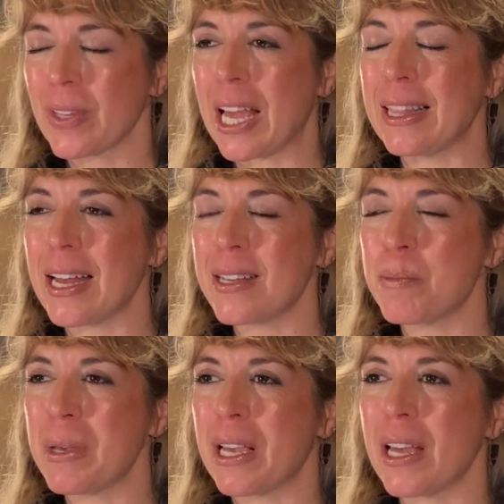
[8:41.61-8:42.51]
And let us
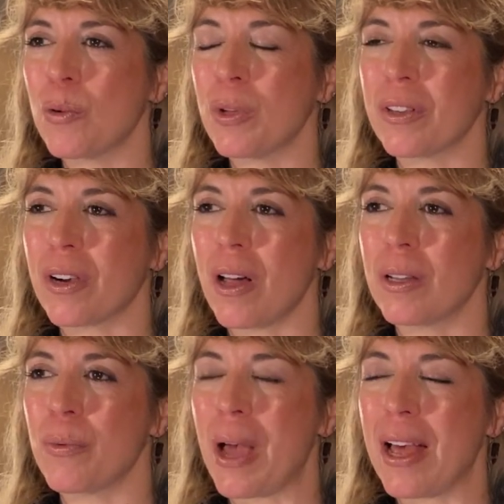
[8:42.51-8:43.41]
begin with the
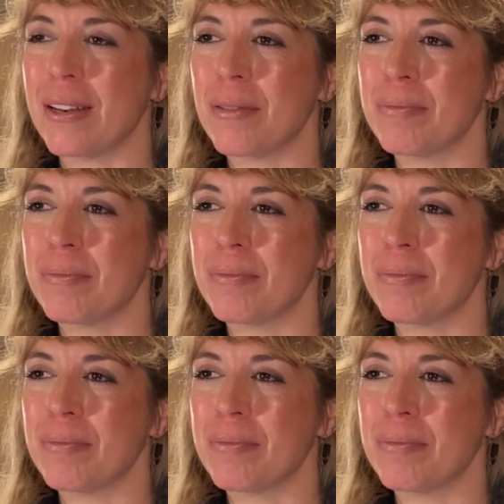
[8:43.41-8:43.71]
color red.